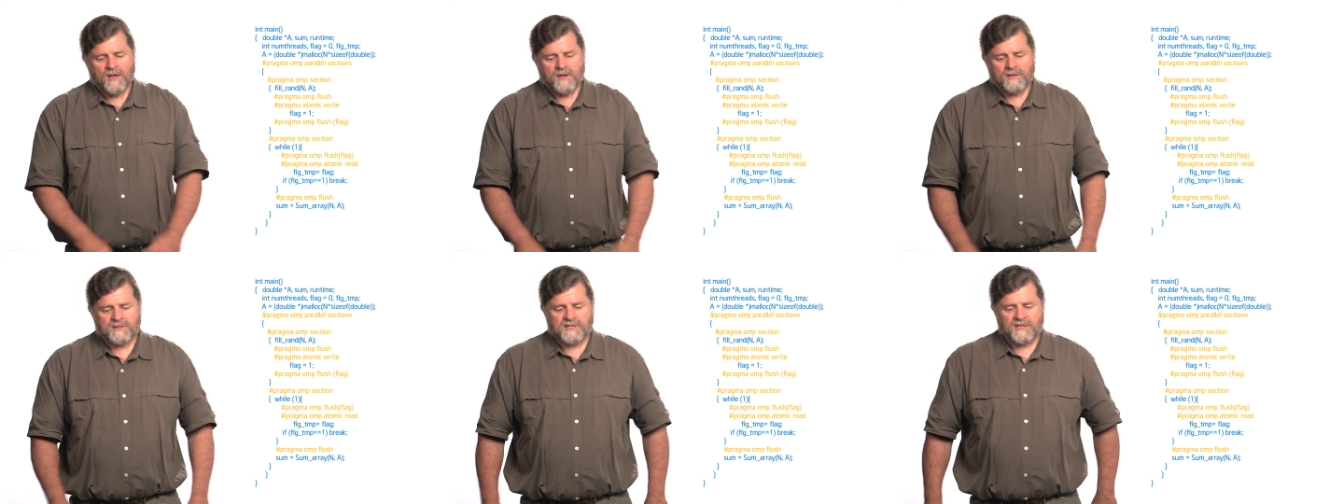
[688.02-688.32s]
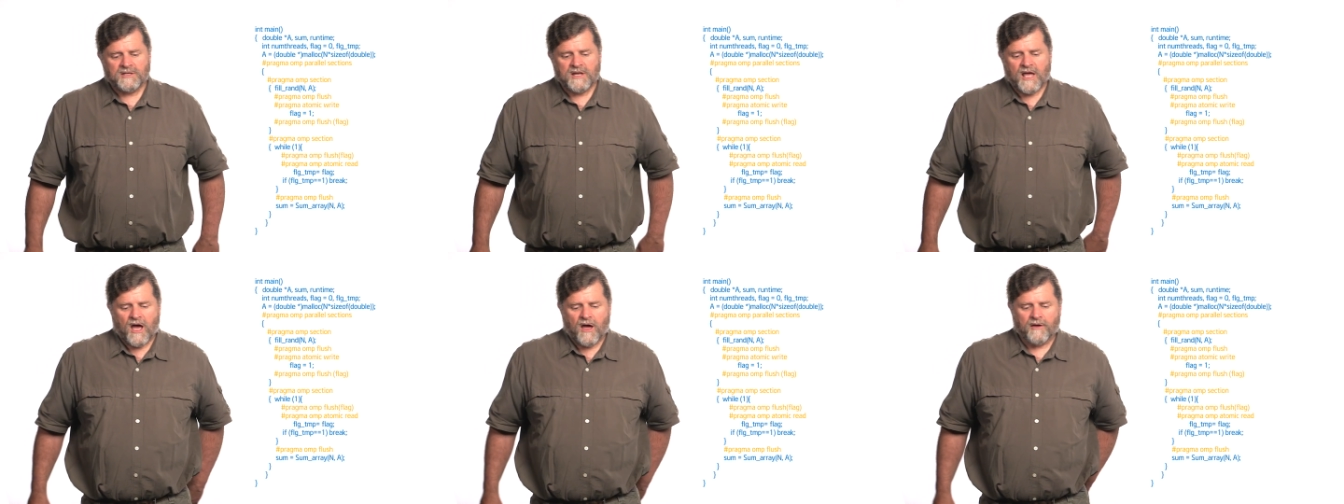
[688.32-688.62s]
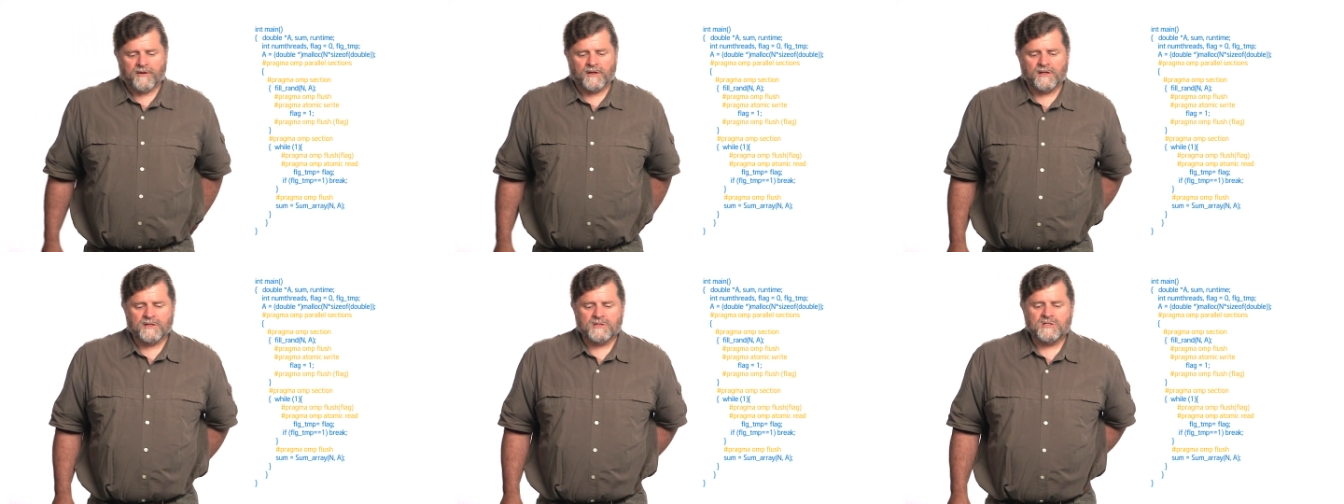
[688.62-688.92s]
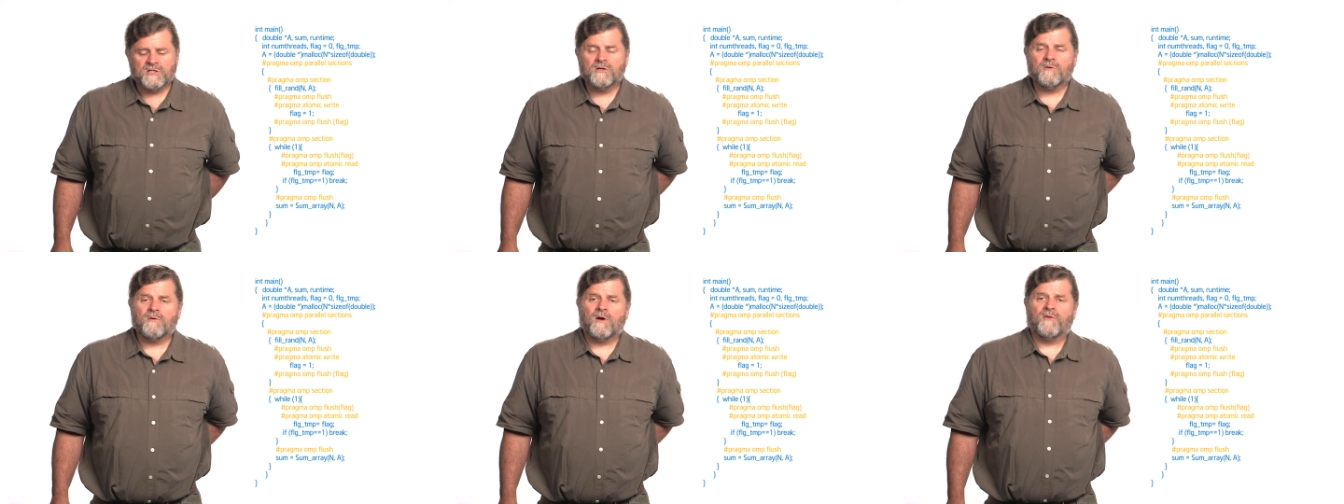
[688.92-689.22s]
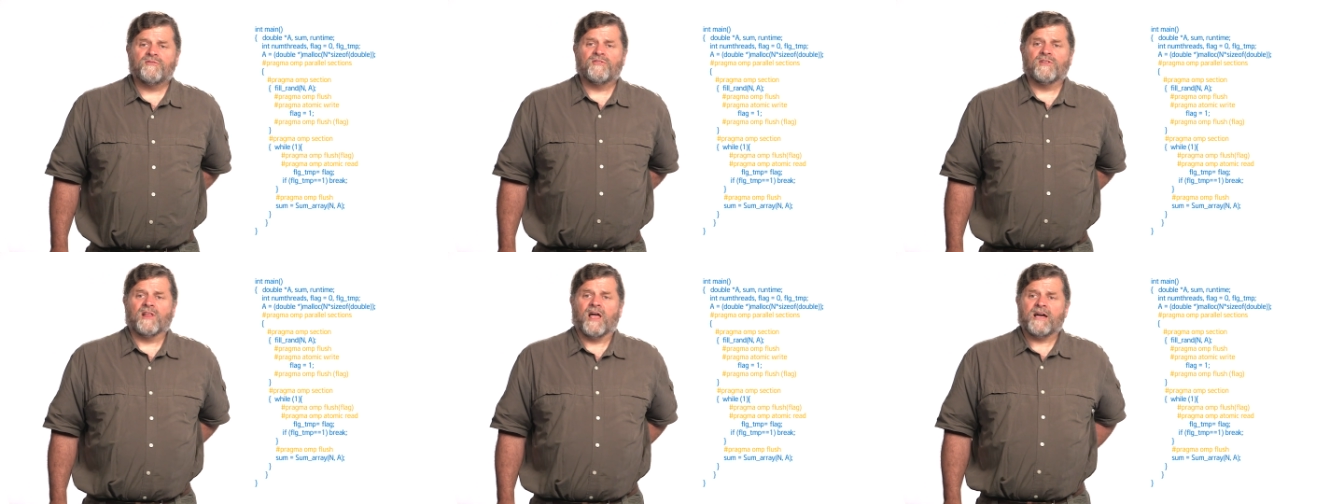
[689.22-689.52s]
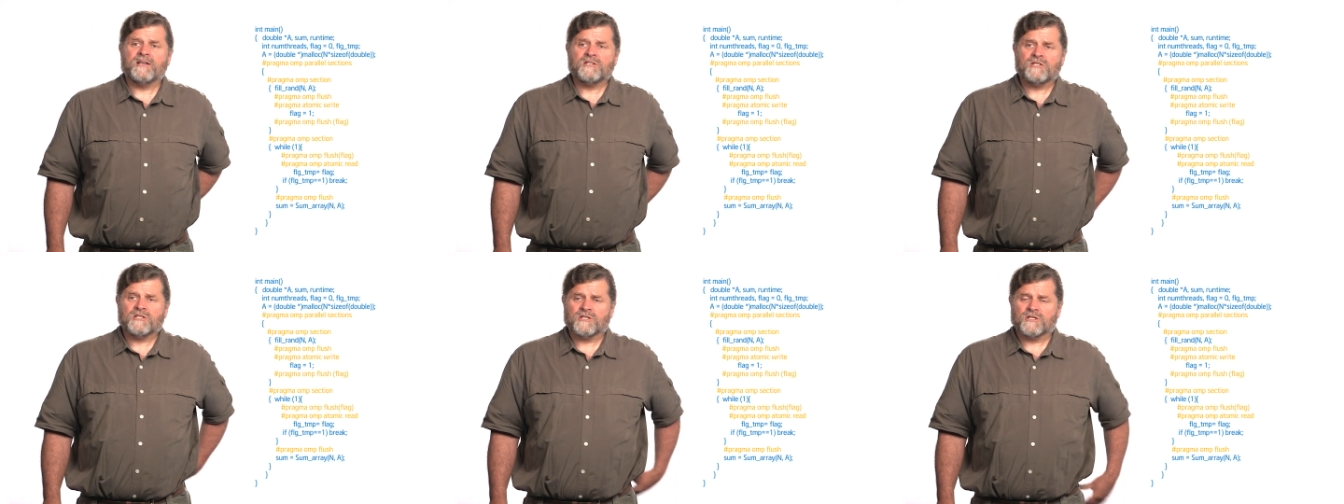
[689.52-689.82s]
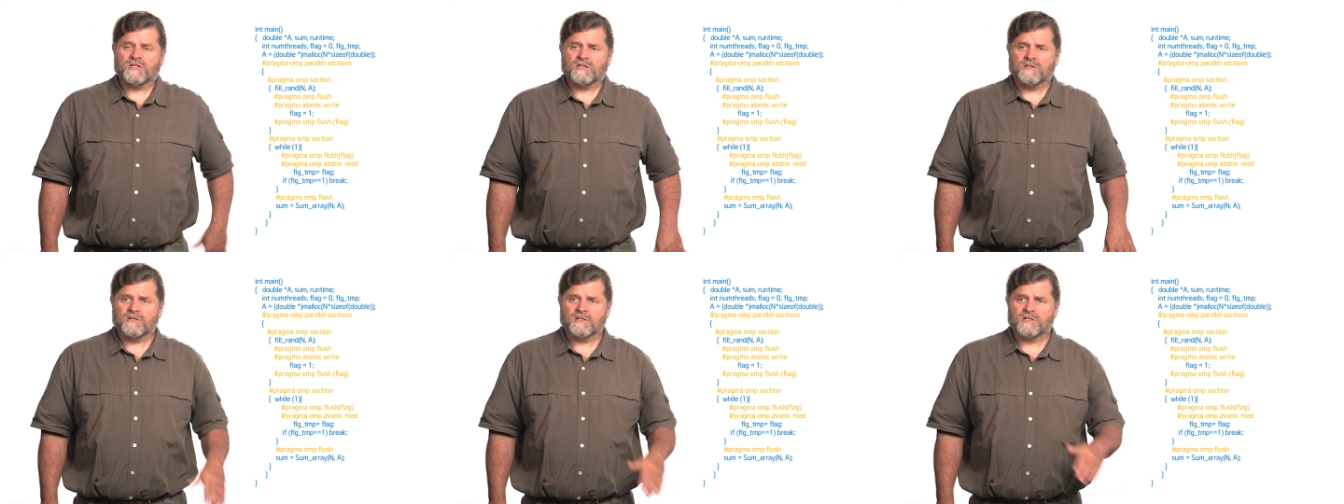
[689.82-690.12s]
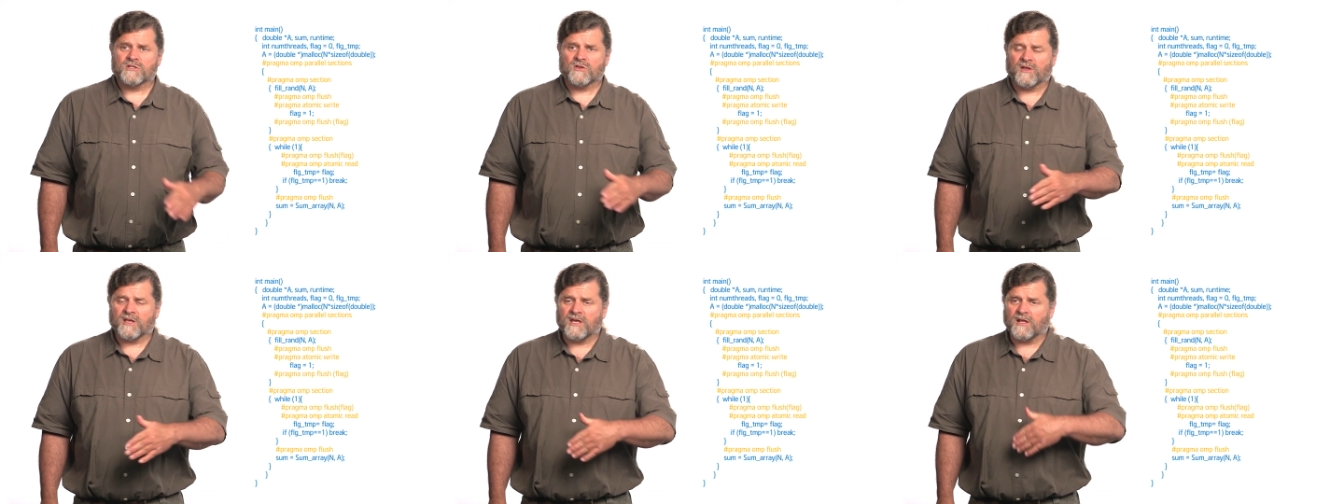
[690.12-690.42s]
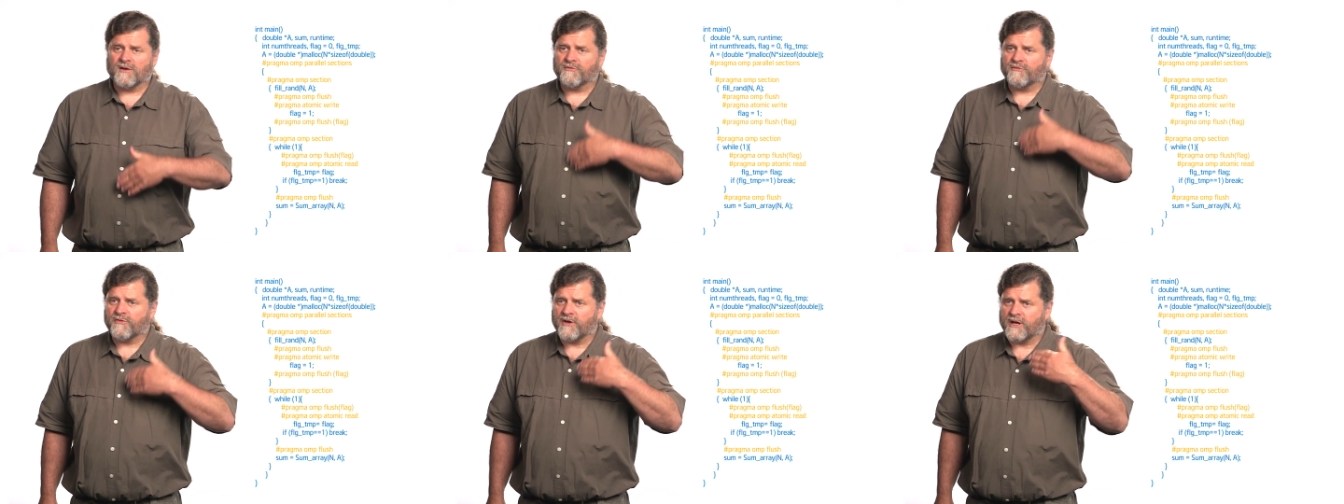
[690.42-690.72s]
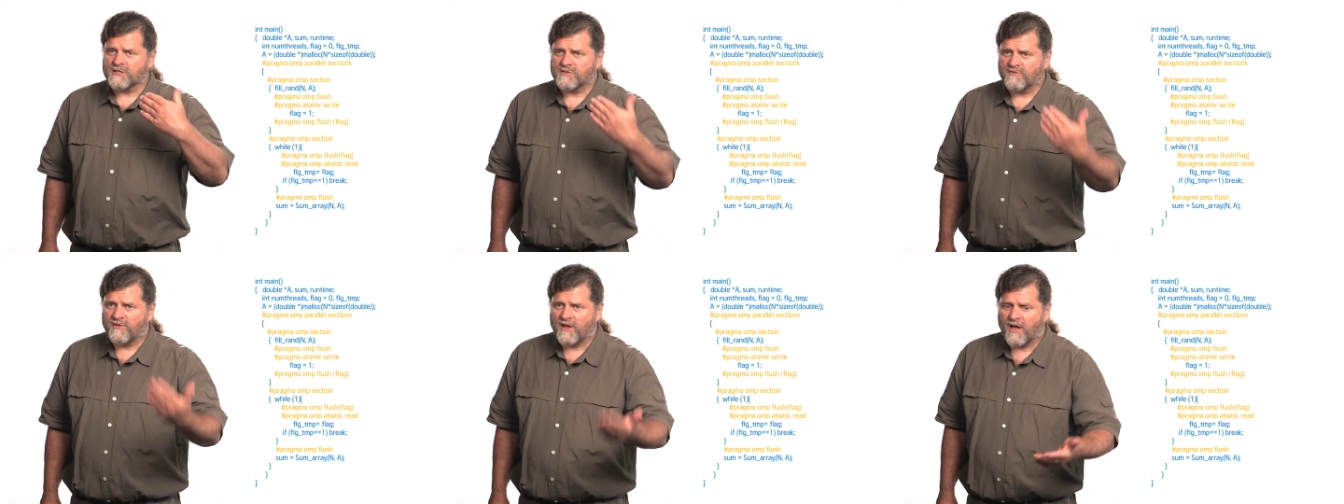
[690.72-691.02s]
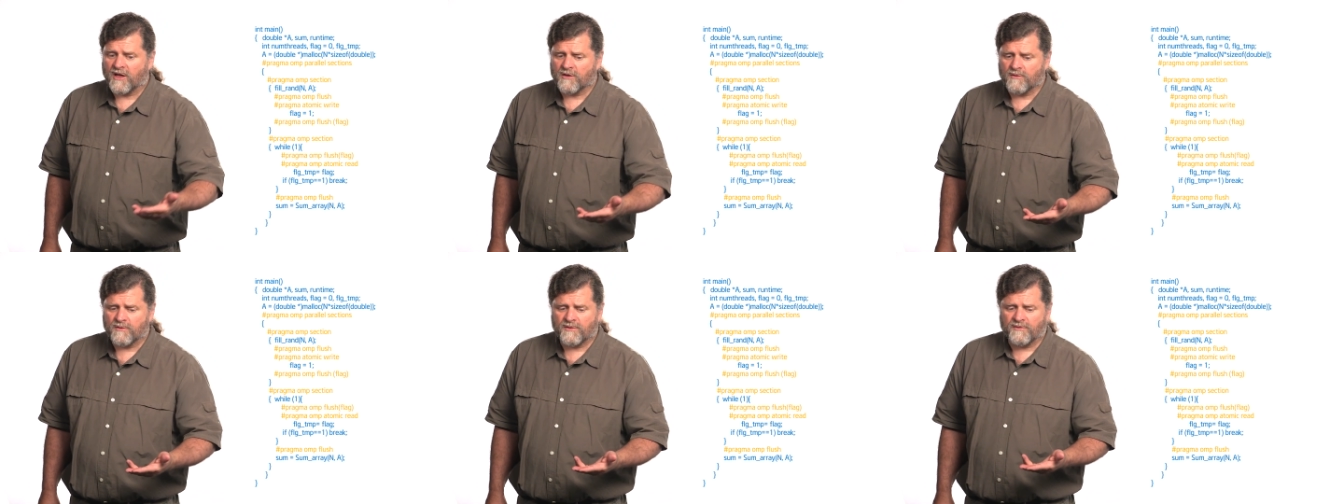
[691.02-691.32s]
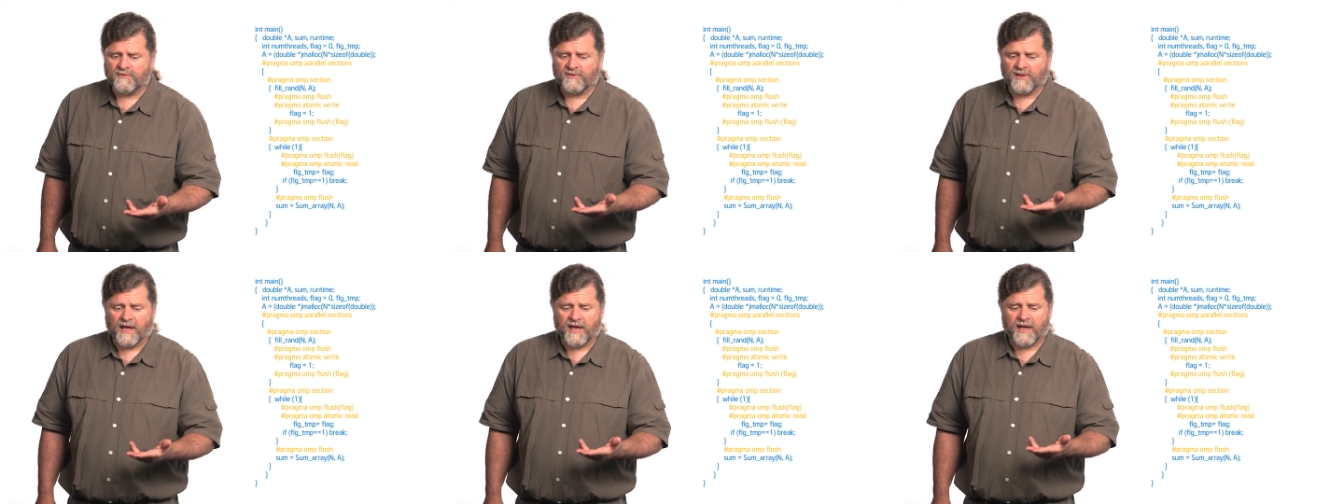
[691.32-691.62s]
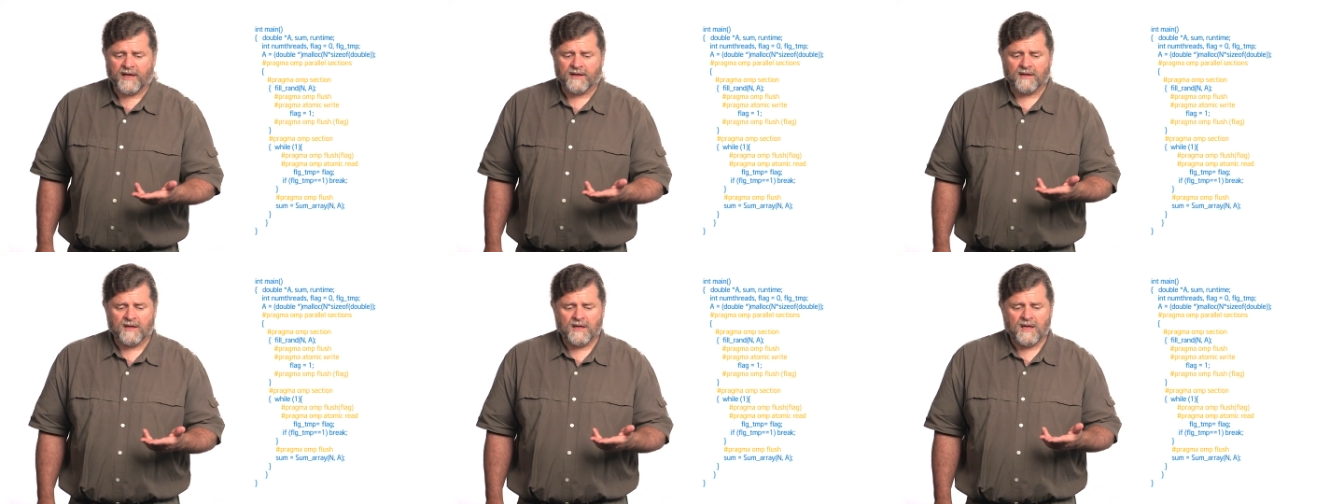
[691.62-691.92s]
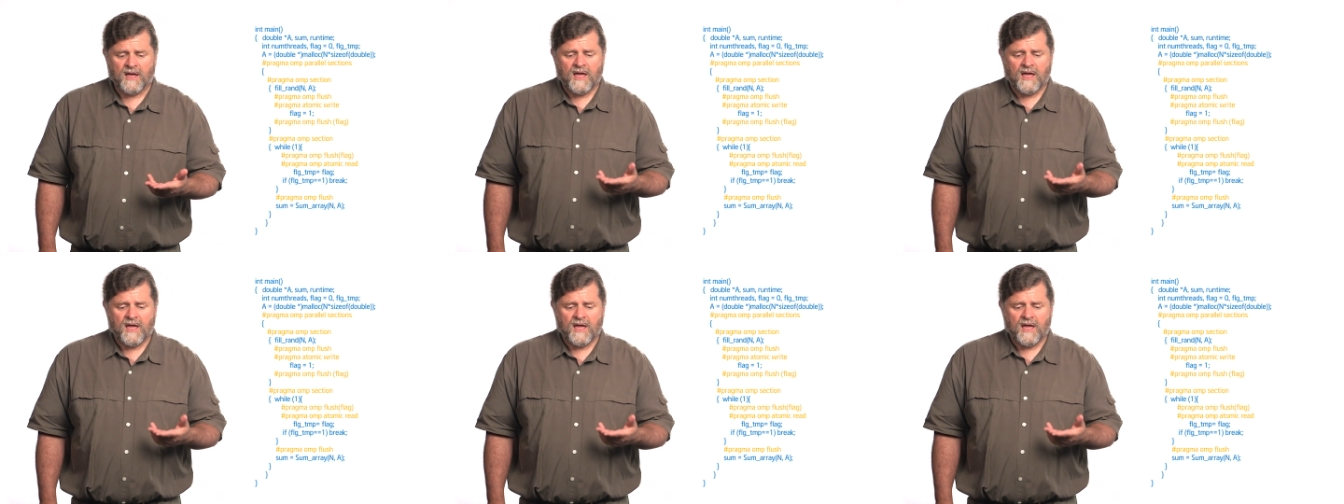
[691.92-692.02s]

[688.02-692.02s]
So now I'm going to do a flush, so I get a fresh value of the flag.